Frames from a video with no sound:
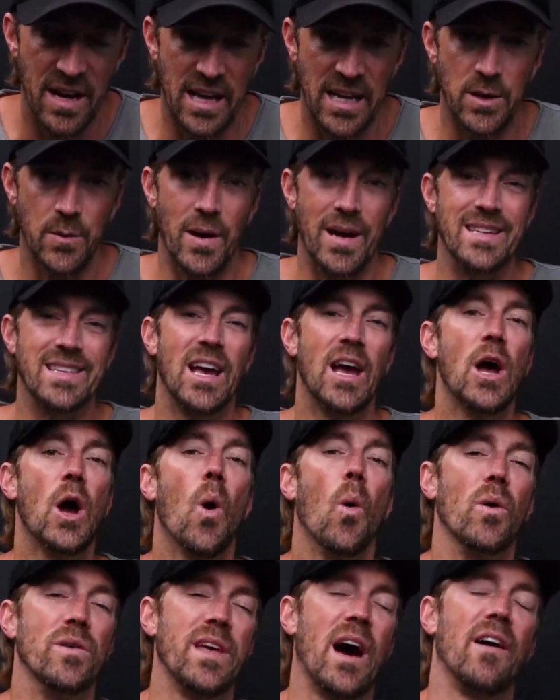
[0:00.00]
Anyways,
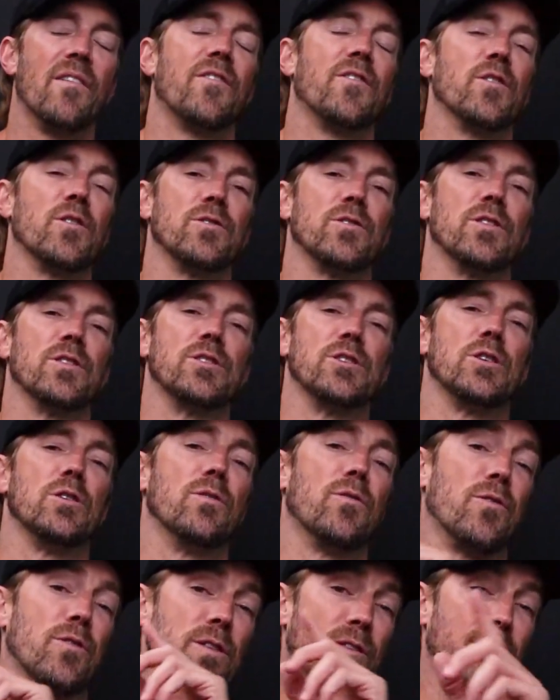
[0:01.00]
without further ado, for